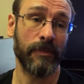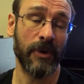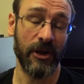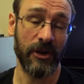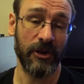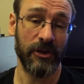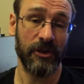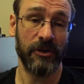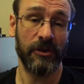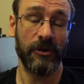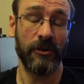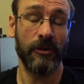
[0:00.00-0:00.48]

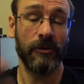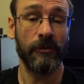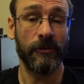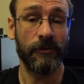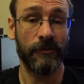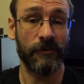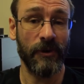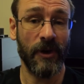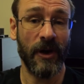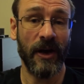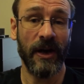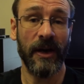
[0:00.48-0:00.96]
and you
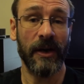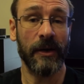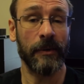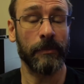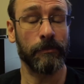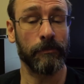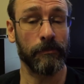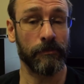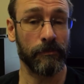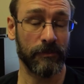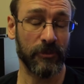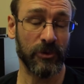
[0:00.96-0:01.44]
fired
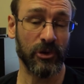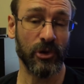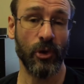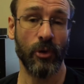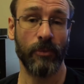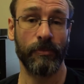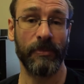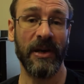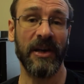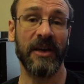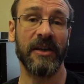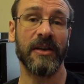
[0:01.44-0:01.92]

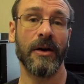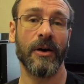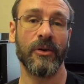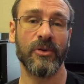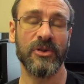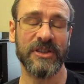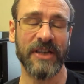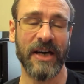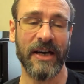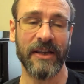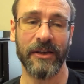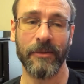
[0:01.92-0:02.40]

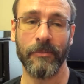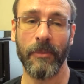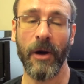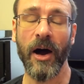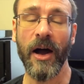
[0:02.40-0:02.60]
torpedoes at them.